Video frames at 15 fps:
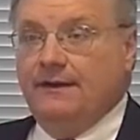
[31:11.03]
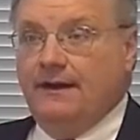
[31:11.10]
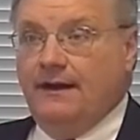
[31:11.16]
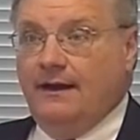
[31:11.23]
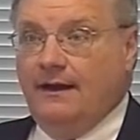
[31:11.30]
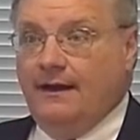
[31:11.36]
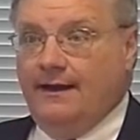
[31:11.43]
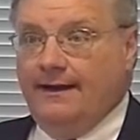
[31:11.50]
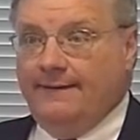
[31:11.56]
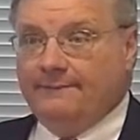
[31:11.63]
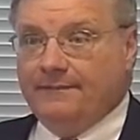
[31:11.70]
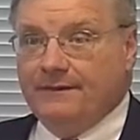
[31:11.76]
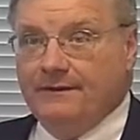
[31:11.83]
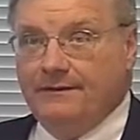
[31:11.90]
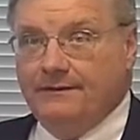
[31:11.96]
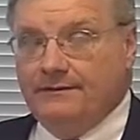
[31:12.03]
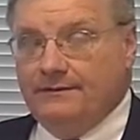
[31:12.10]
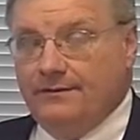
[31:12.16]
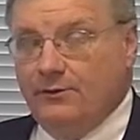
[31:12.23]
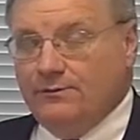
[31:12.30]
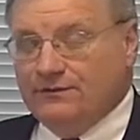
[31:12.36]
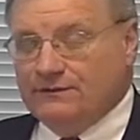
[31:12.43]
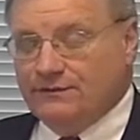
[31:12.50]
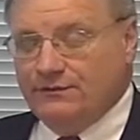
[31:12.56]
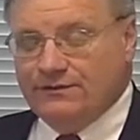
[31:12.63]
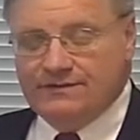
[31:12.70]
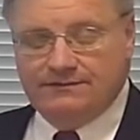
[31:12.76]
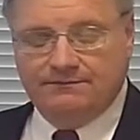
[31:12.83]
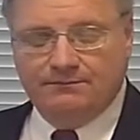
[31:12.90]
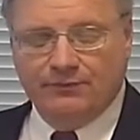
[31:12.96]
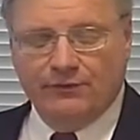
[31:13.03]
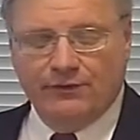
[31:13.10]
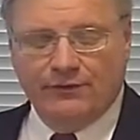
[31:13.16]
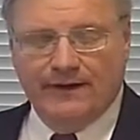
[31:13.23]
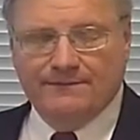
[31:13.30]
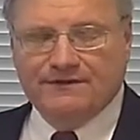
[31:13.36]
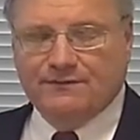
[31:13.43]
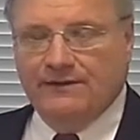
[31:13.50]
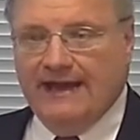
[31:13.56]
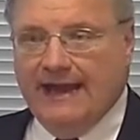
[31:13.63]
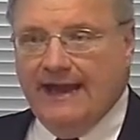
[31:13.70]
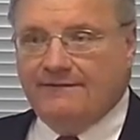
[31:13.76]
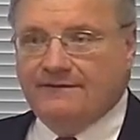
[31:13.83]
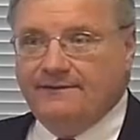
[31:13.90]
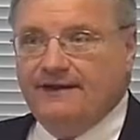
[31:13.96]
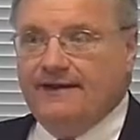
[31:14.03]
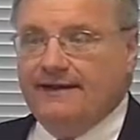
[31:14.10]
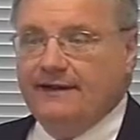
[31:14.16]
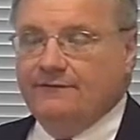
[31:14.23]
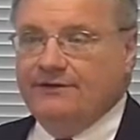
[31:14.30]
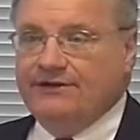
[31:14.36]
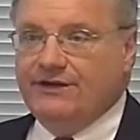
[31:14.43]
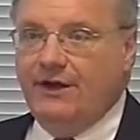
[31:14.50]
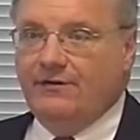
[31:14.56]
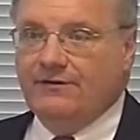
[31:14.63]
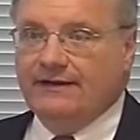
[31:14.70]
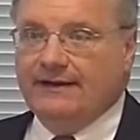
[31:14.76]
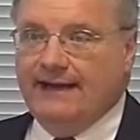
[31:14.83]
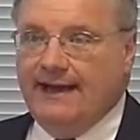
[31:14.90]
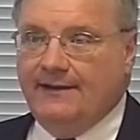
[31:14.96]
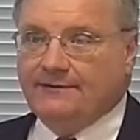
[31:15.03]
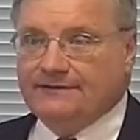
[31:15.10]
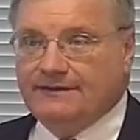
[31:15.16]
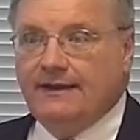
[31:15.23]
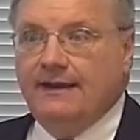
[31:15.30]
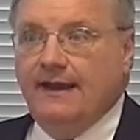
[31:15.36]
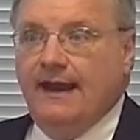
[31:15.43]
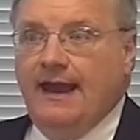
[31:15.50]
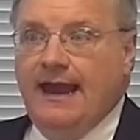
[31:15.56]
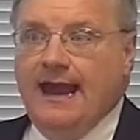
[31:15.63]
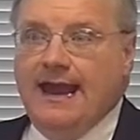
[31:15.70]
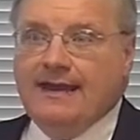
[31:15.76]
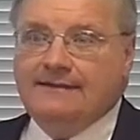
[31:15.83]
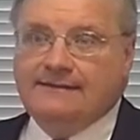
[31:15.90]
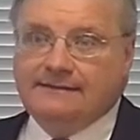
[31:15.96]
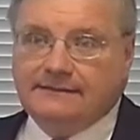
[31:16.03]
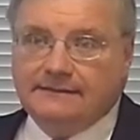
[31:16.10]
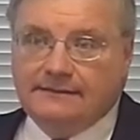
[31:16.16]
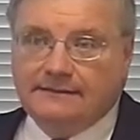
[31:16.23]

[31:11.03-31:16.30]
the open source programs, we have to make every dollar count. And